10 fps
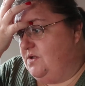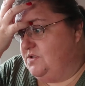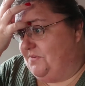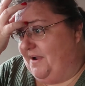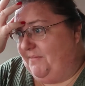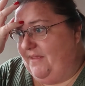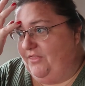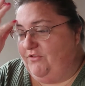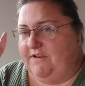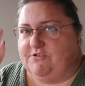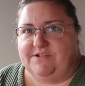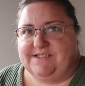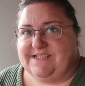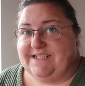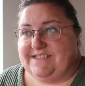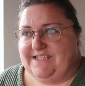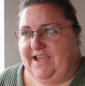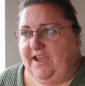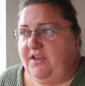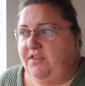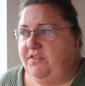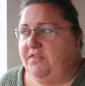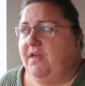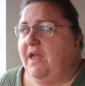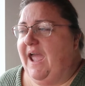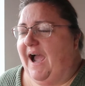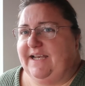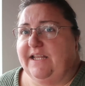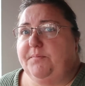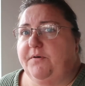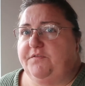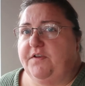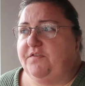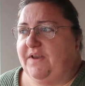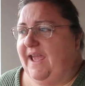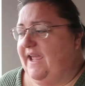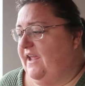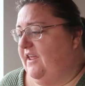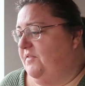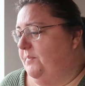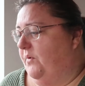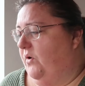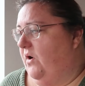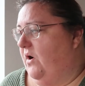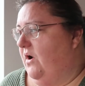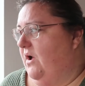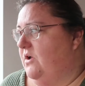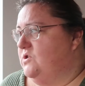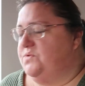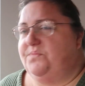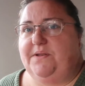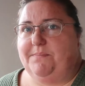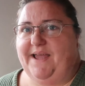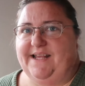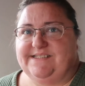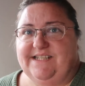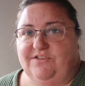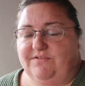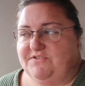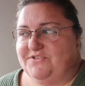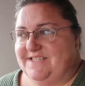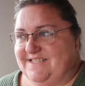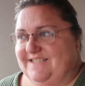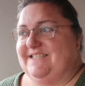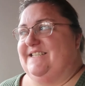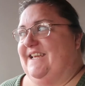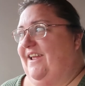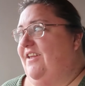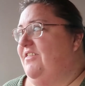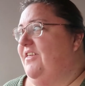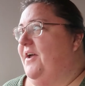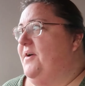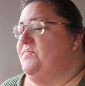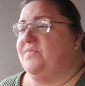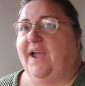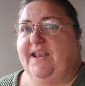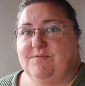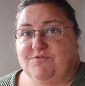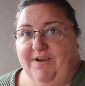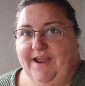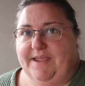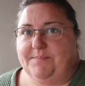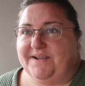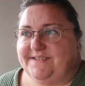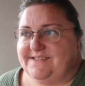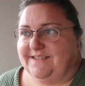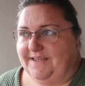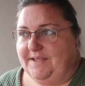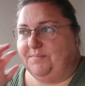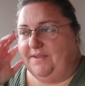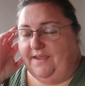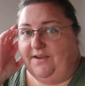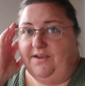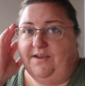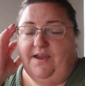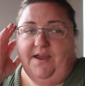So I went 360th. I nearly put 58th, but something in my head said 360th, and it was right because it's a leap year.